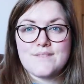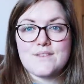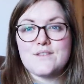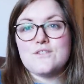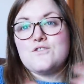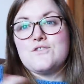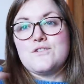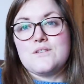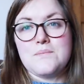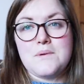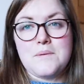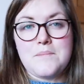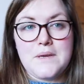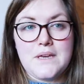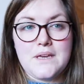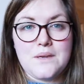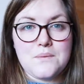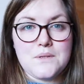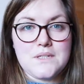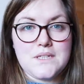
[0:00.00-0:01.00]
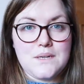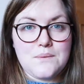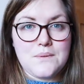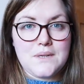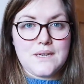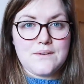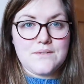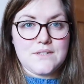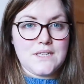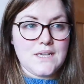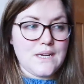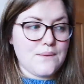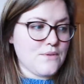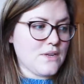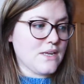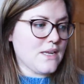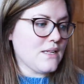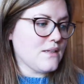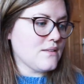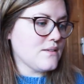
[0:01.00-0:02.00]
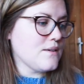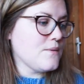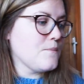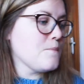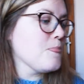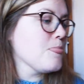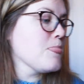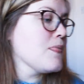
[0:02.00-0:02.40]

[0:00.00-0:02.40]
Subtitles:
It's always being picky with tea when you have a tea advent calendar.